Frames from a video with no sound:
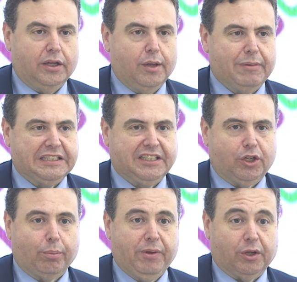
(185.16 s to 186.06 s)

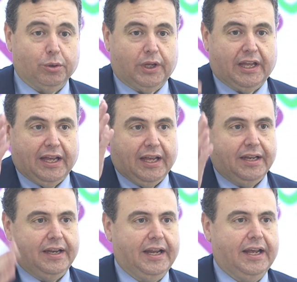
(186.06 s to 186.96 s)
Ambassador Pierre
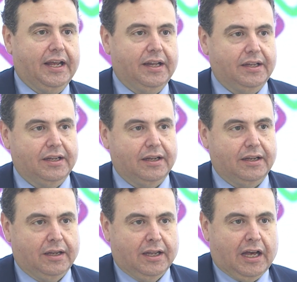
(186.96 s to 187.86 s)
Duquesne and
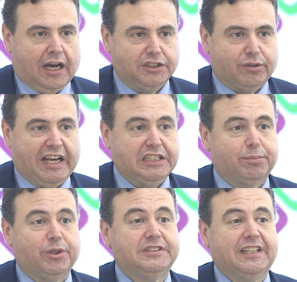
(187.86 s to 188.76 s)
other
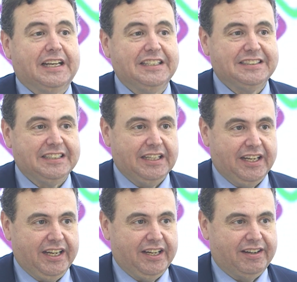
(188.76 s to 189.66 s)
experts that I see
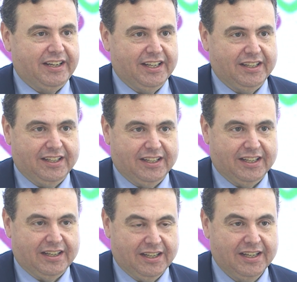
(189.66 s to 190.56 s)
here in
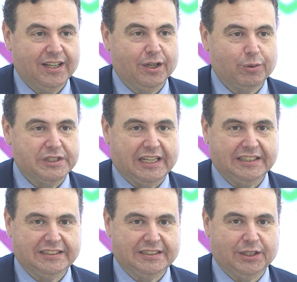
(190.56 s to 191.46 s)
with
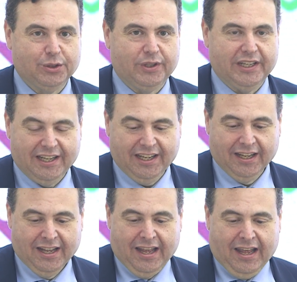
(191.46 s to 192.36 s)
us
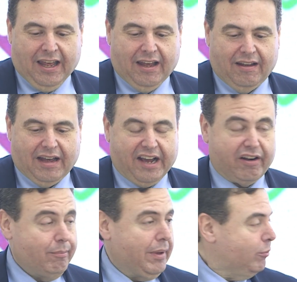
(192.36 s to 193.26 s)
today. I
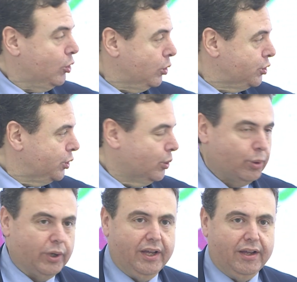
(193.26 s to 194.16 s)
remember
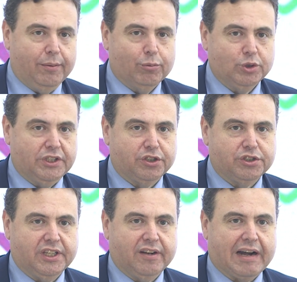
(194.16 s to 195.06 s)
also a most
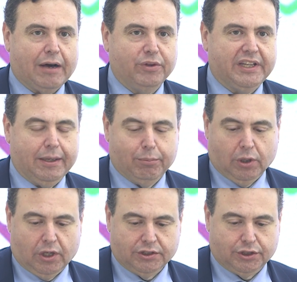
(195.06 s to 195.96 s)
interesting
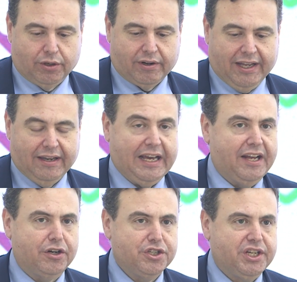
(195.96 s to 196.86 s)
roundtable on the green
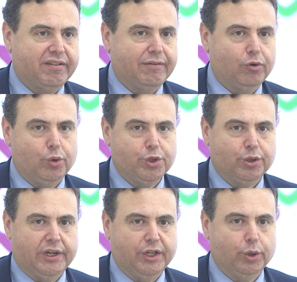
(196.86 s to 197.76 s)
energy
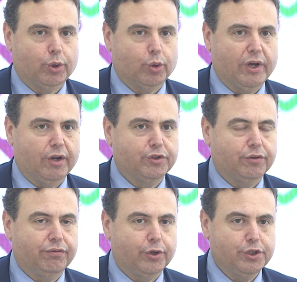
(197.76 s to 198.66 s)
revolution, and you were one of
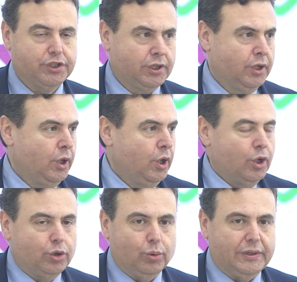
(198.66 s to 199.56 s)
the first
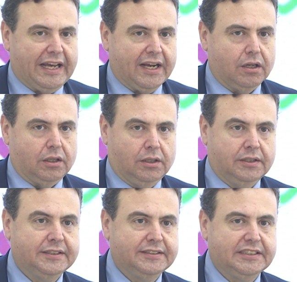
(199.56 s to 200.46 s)
to tackle
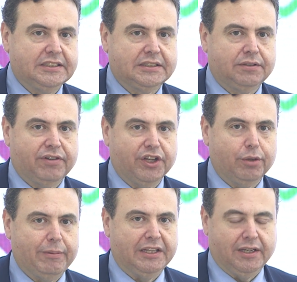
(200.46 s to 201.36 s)
this
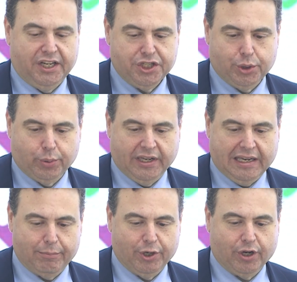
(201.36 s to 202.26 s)
fundamental issue in
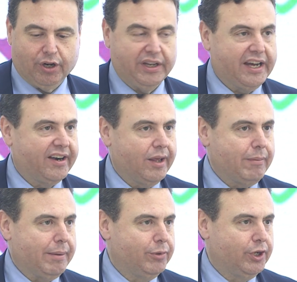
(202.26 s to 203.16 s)
Lebanon. I
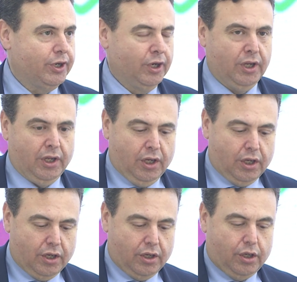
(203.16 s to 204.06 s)
remember
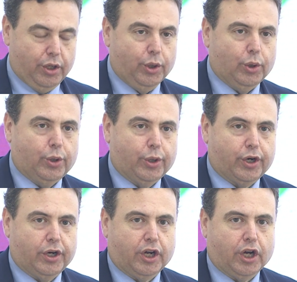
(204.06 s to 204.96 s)

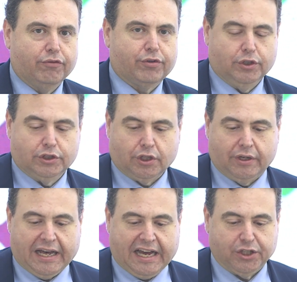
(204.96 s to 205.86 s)
your conference
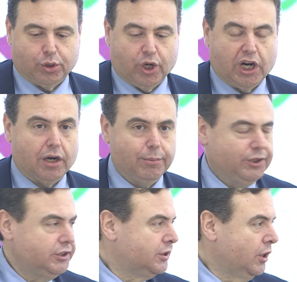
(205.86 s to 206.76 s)
on
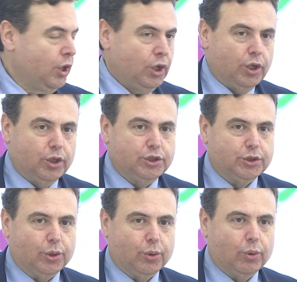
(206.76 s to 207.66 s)
hydrocarbons.
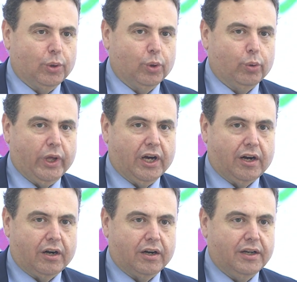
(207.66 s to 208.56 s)
So we
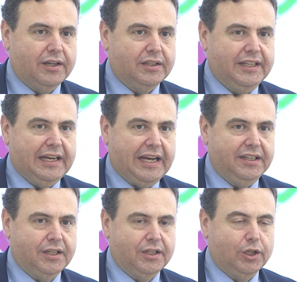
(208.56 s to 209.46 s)
are
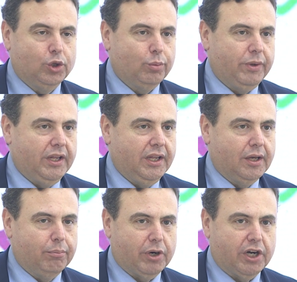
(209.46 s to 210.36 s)
delighted to
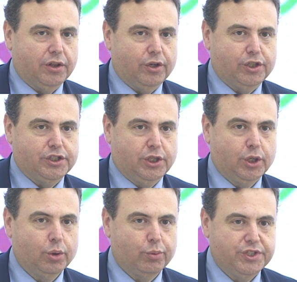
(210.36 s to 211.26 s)
be partners
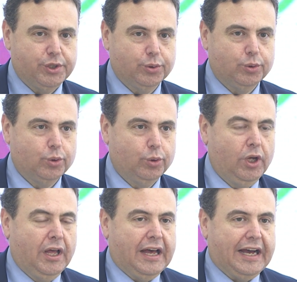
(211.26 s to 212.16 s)
with
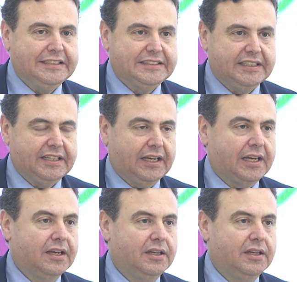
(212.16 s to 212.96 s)
you. I think